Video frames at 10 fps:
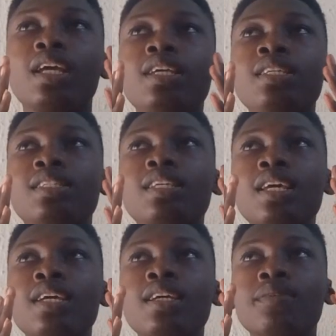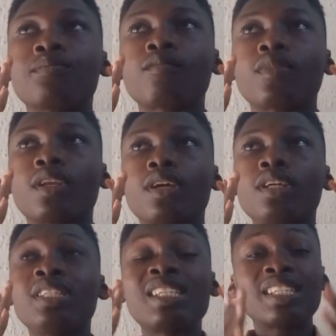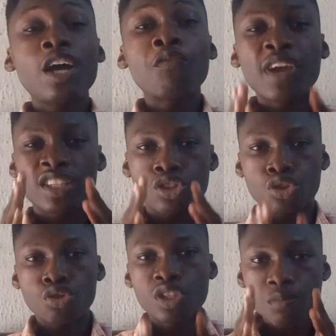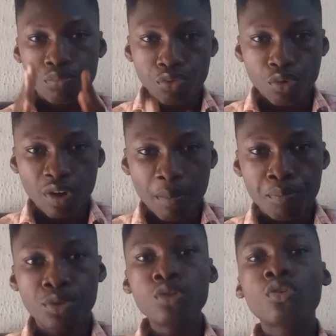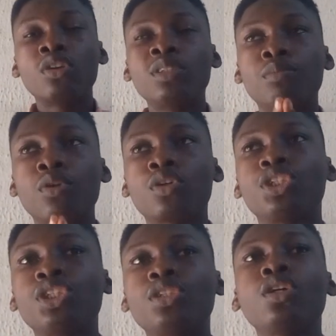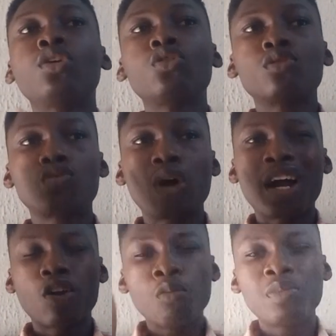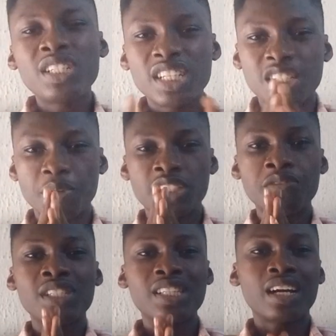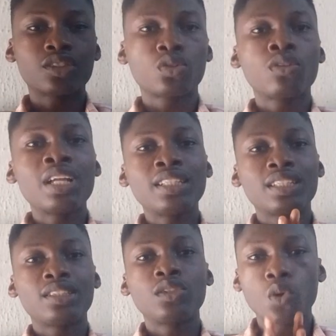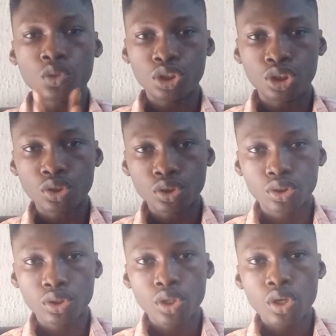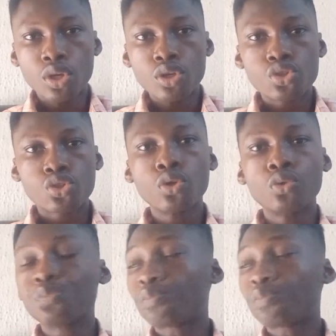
is a self-executing program built on the blockchain to accomplish a specific task under certain conditions. So